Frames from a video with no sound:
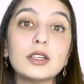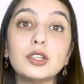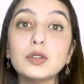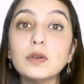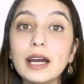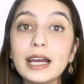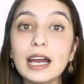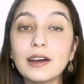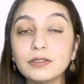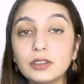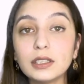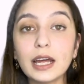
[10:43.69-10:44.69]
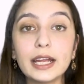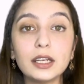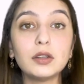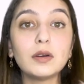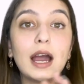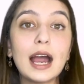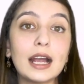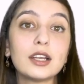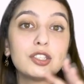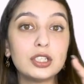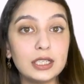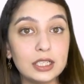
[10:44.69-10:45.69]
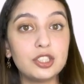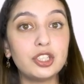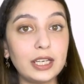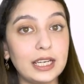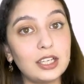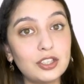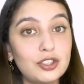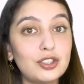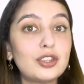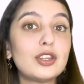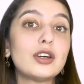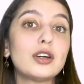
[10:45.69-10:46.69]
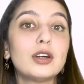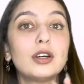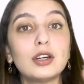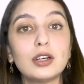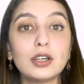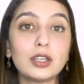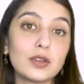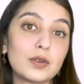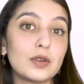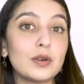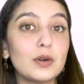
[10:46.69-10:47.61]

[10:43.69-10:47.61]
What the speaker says: Do I have the right to actually change the,